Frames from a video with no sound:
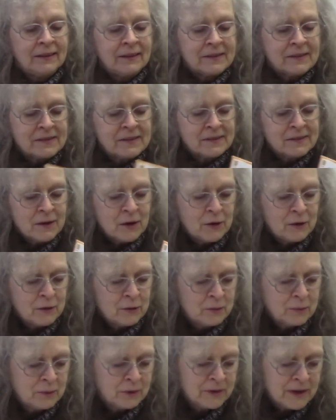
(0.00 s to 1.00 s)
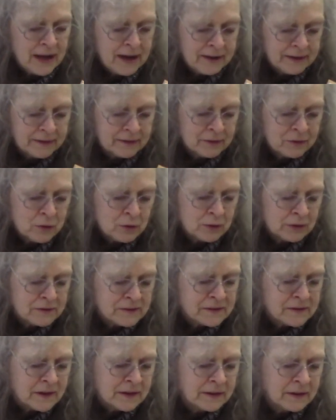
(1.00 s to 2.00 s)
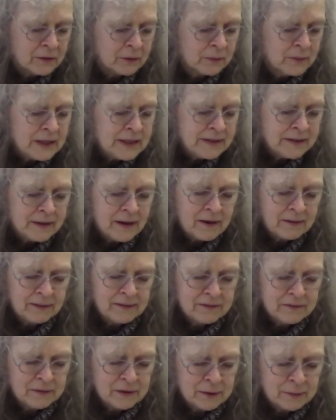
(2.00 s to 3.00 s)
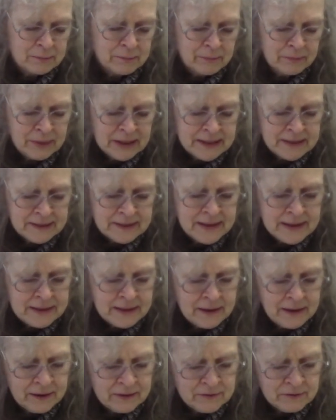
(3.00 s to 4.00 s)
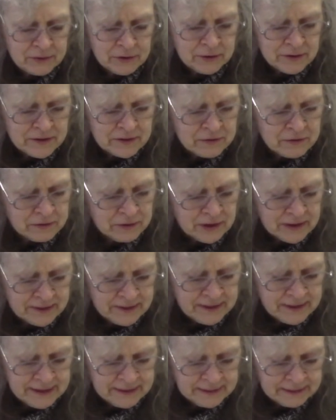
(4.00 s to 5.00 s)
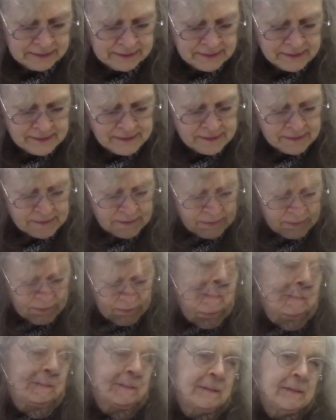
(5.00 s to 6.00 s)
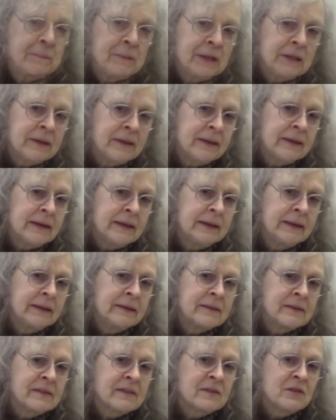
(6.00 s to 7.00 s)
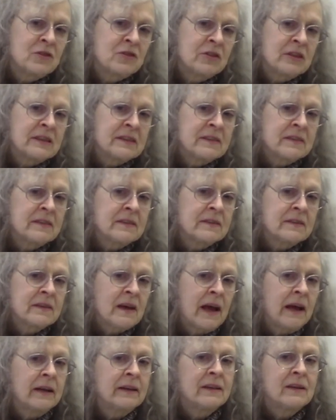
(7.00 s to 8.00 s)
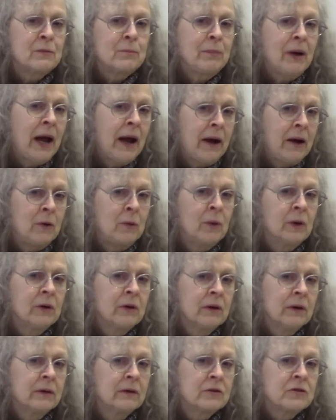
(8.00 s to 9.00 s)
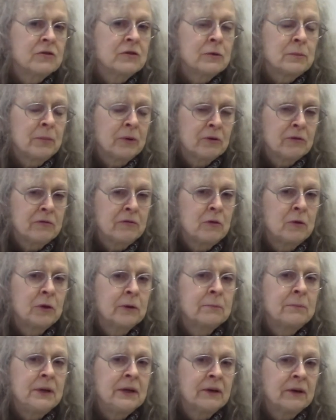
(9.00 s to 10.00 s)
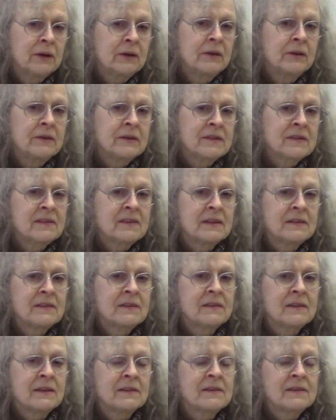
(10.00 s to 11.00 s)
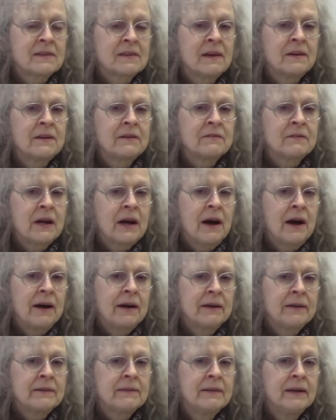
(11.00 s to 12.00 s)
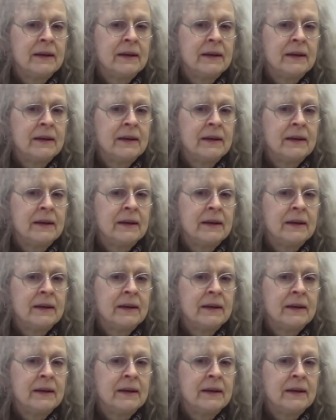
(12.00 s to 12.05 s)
So we're not, of course, going to read all of them, but they cover different things. The big thing is Jesus had the power to perform miracles as the Son of God,